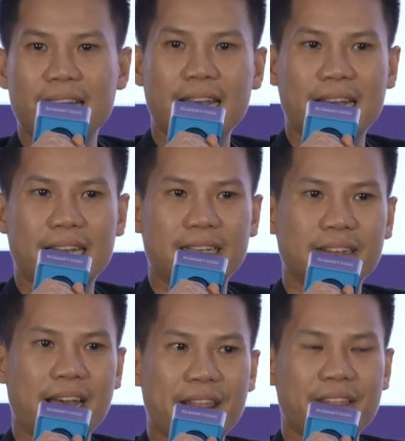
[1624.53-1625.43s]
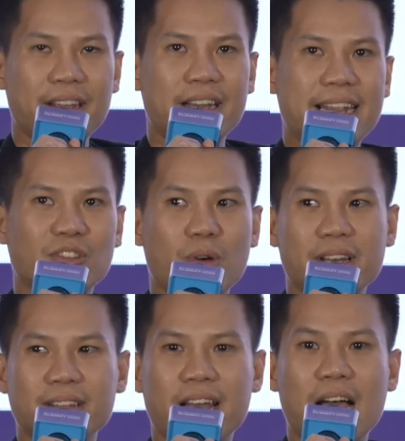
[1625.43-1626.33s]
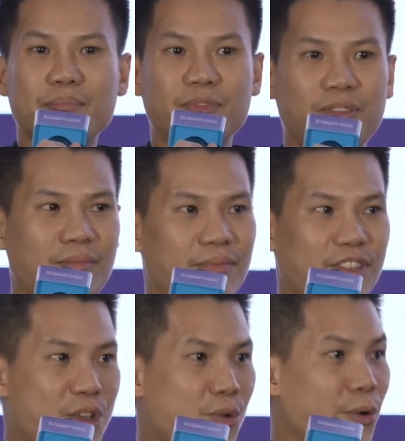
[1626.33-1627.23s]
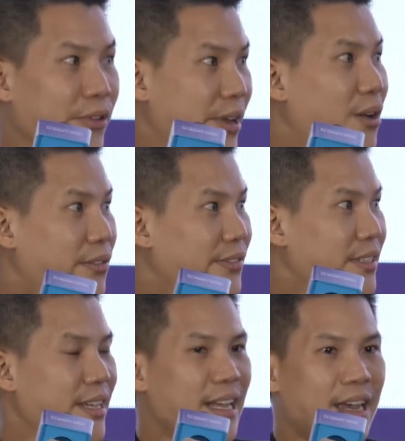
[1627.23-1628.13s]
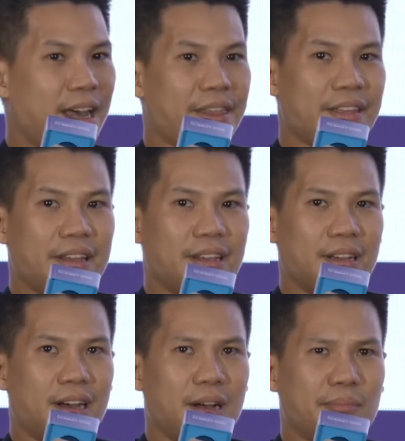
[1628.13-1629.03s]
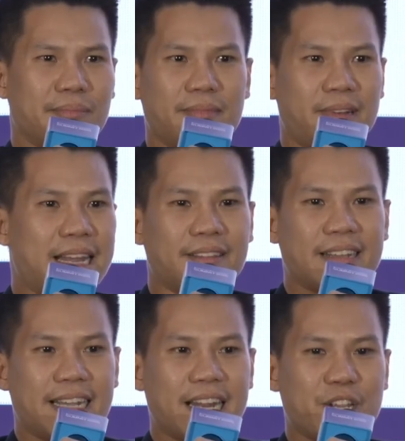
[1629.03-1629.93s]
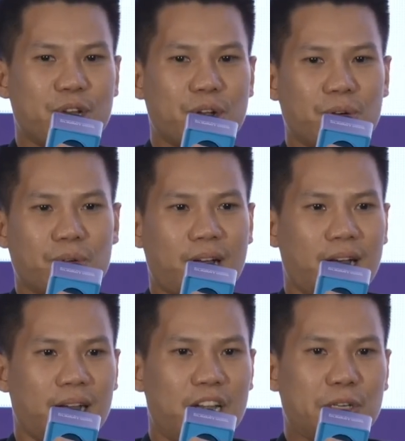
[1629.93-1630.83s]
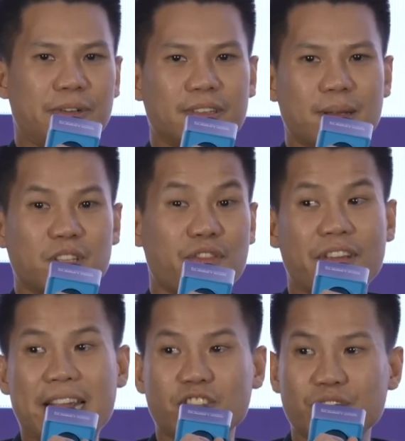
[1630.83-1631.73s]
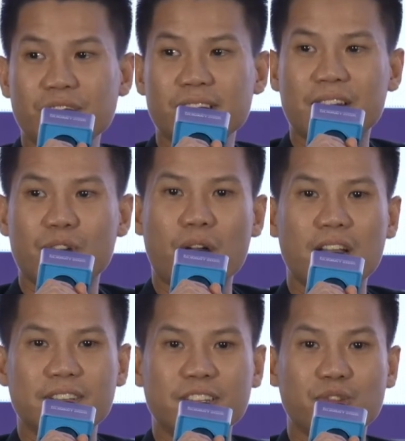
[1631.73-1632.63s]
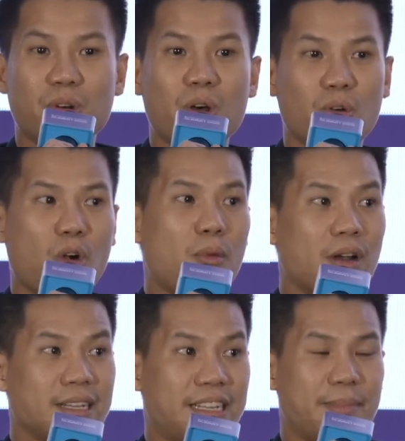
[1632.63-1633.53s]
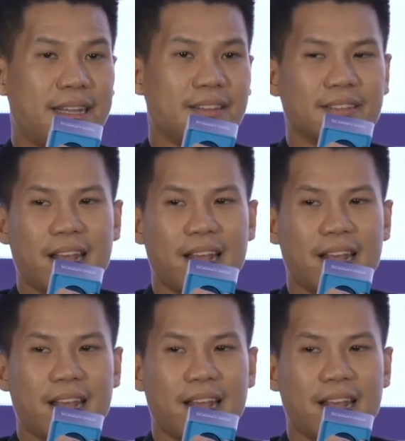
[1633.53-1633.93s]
And I think the next one is like upskill yourself. I think, let's say that, learn some certifications that relevant to local market demands.